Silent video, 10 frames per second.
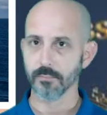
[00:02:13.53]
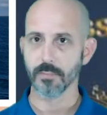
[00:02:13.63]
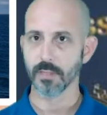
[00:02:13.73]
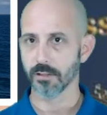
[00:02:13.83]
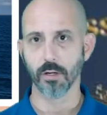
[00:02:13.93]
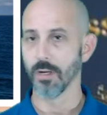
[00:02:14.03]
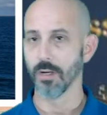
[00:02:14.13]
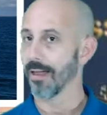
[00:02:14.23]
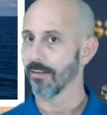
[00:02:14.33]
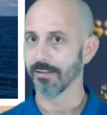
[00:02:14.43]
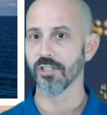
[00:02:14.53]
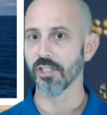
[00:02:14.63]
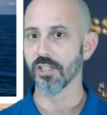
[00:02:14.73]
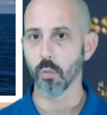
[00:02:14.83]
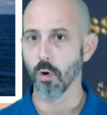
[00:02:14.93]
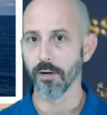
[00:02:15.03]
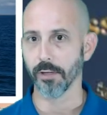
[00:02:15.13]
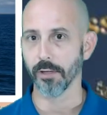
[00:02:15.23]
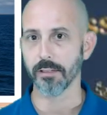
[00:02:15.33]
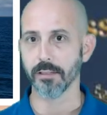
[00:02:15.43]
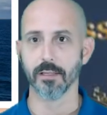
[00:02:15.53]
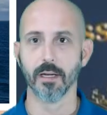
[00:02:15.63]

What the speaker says: So that's just one reason.